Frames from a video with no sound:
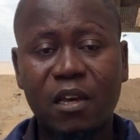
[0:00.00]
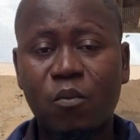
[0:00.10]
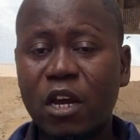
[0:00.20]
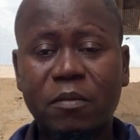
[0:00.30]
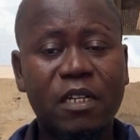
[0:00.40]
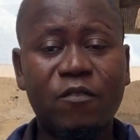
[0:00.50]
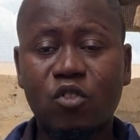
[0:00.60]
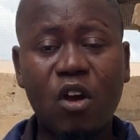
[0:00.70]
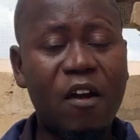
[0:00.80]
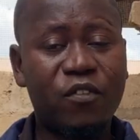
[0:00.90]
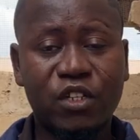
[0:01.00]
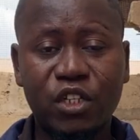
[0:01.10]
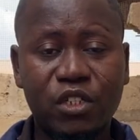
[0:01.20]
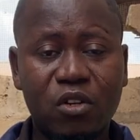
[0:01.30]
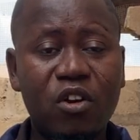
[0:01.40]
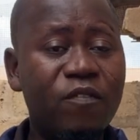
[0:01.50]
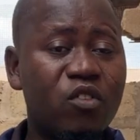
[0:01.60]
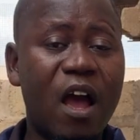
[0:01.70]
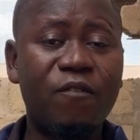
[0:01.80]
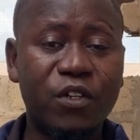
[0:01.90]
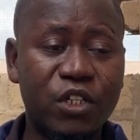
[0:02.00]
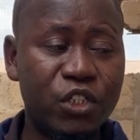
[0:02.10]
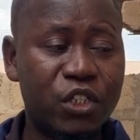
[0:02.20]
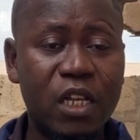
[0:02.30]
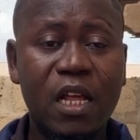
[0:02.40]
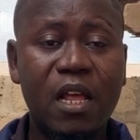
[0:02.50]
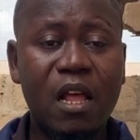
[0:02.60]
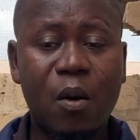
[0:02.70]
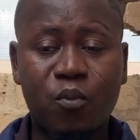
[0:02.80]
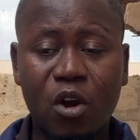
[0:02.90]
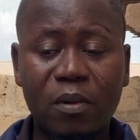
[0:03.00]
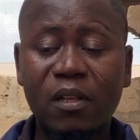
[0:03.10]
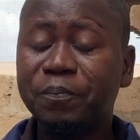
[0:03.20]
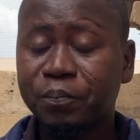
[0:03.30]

More especially if you don't have filtration, or if you don't have filtration and probably